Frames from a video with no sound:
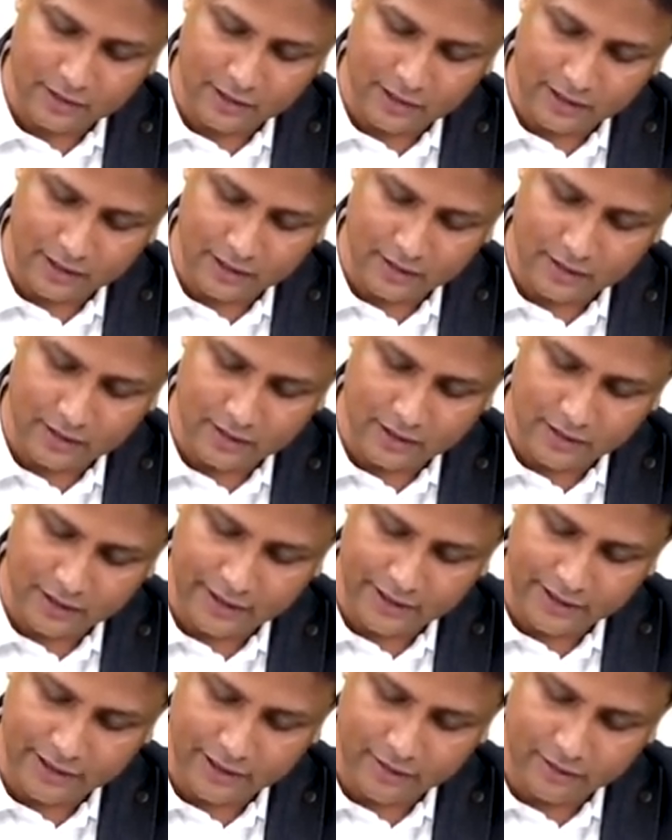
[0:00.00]
and then
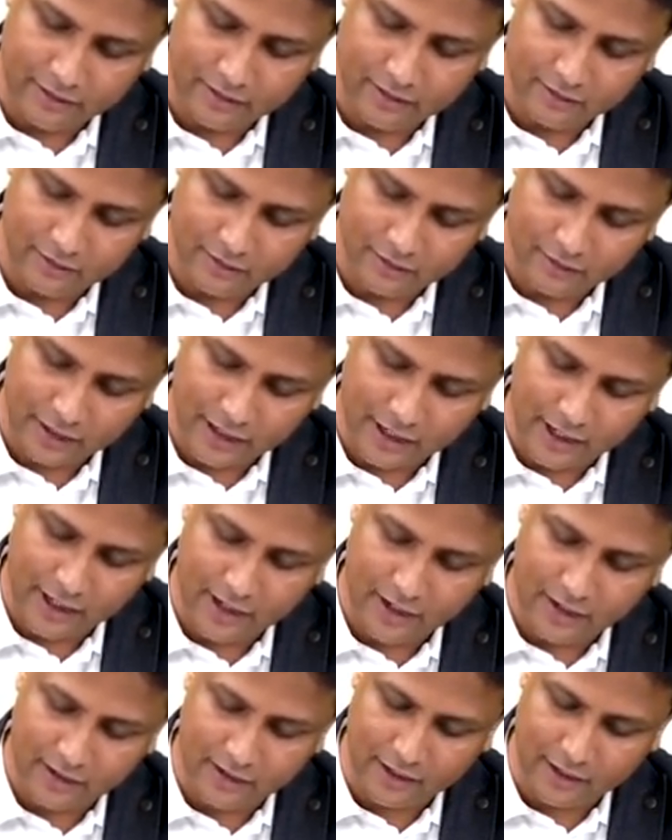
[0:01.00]
8th
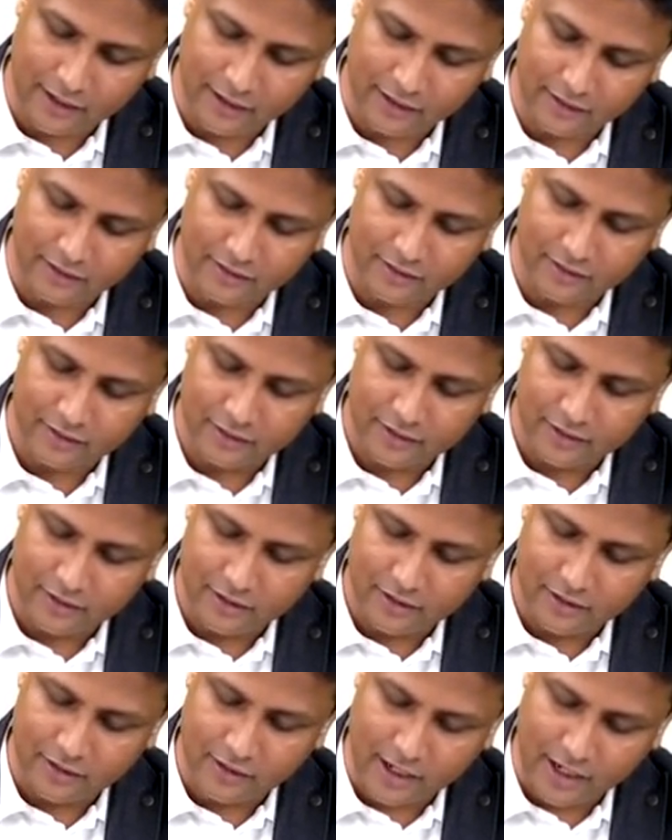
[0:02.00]
and 9th
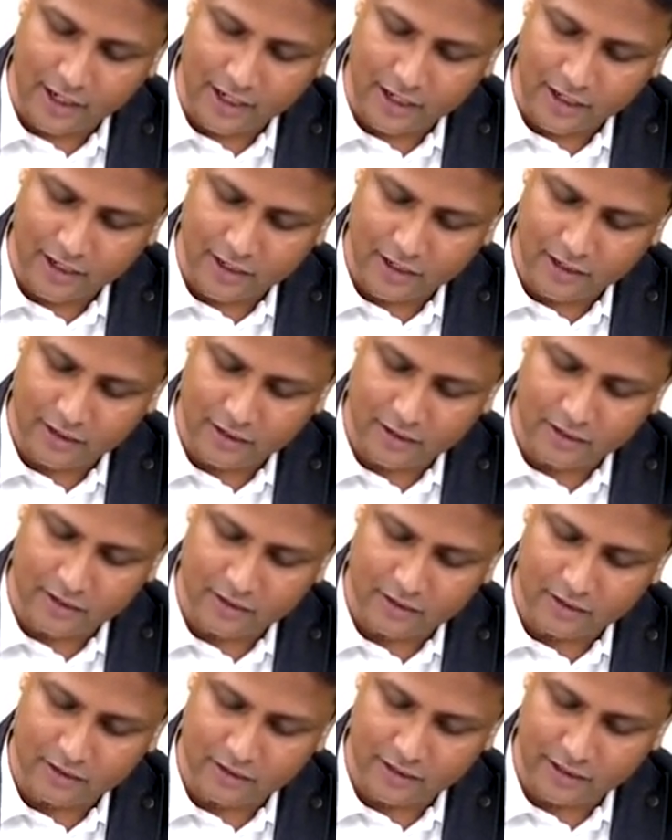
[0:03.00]

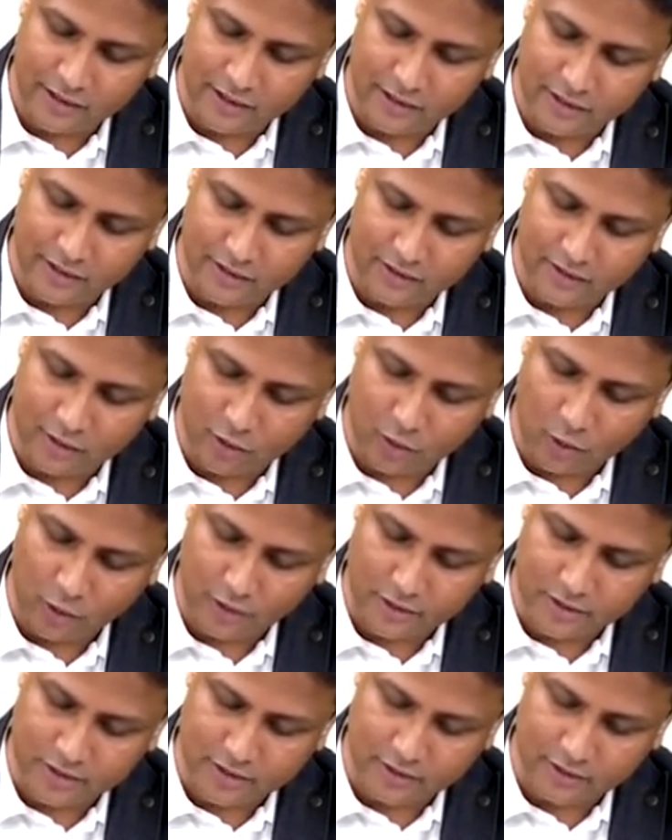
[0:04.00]
anterior
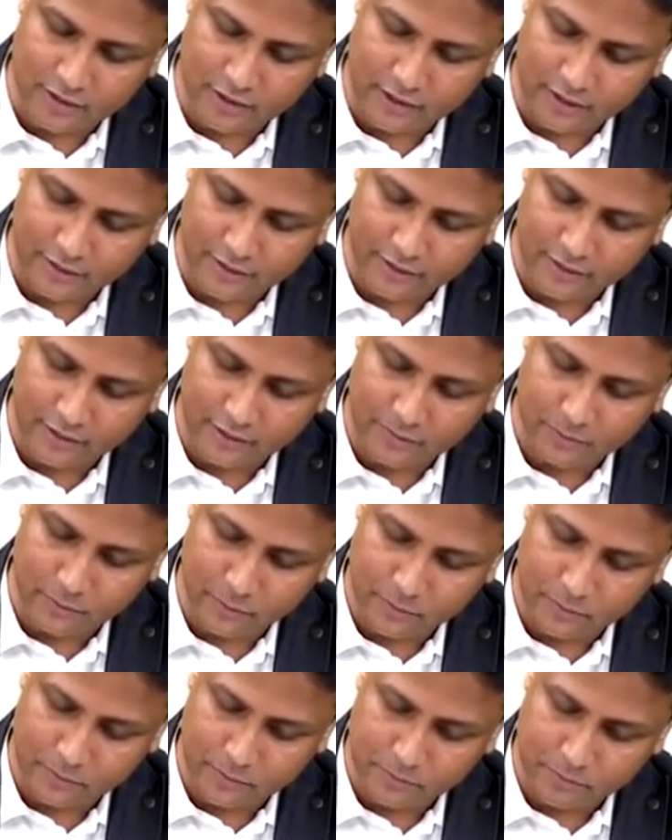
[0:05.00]
intercostal artery.
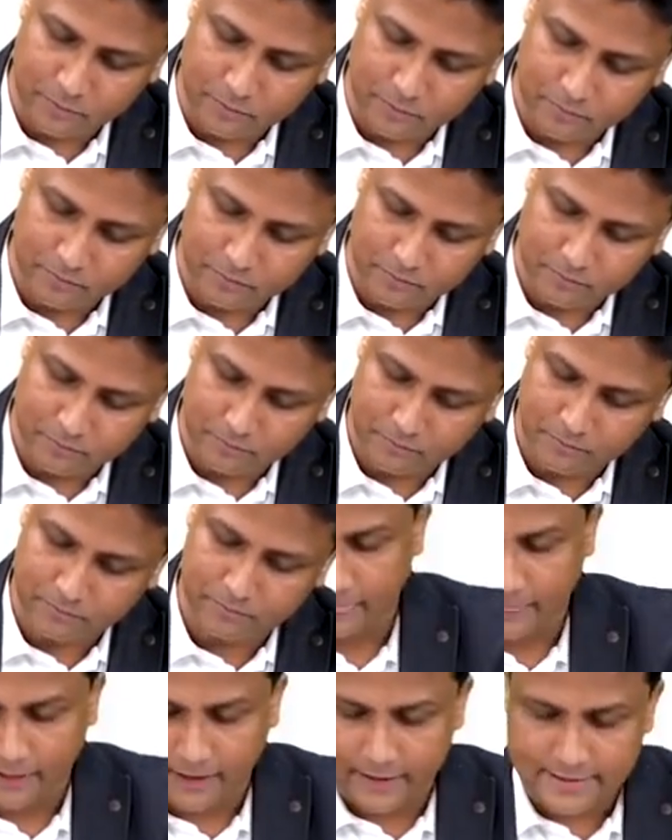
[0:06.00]

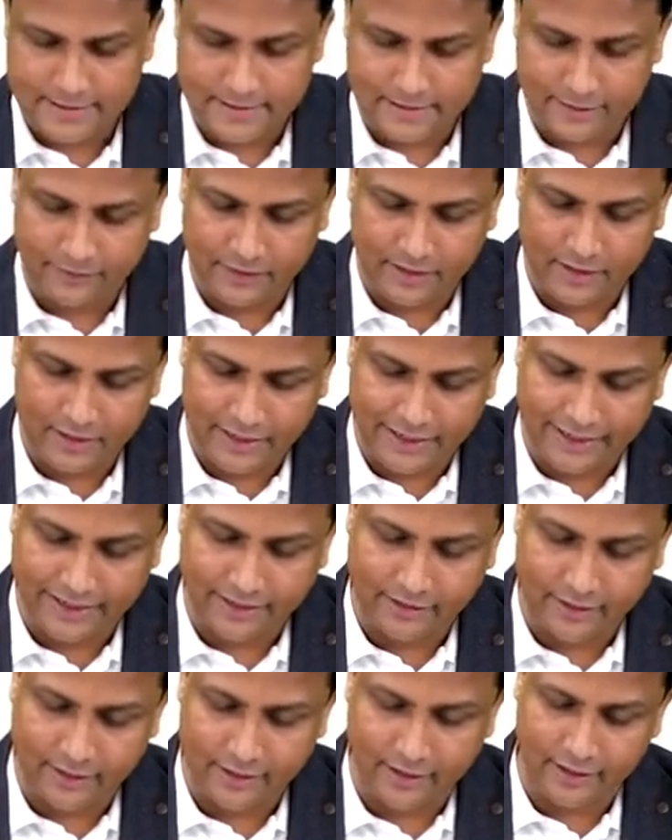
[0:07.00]
7th,
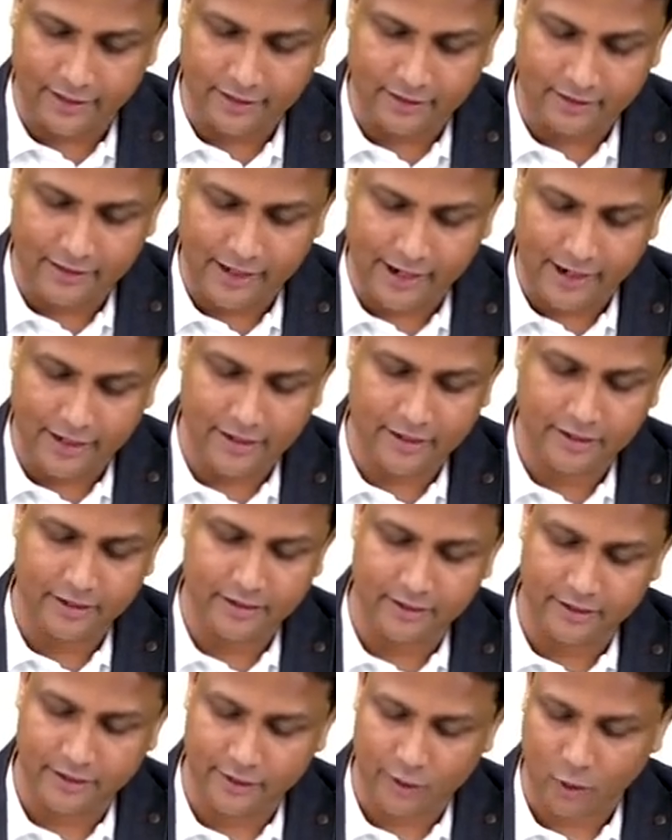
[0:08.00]
8th and 9th
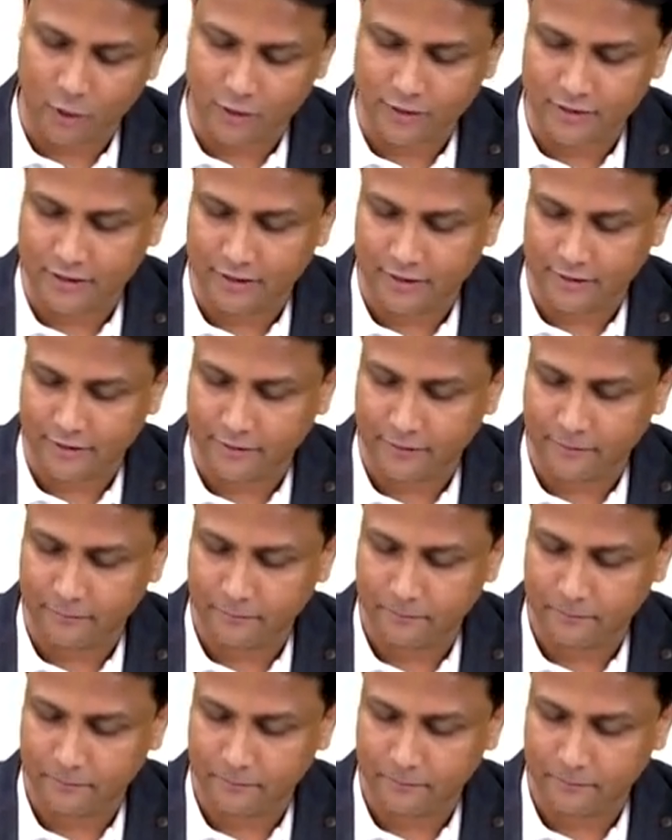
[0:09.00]
anterior intercostal artery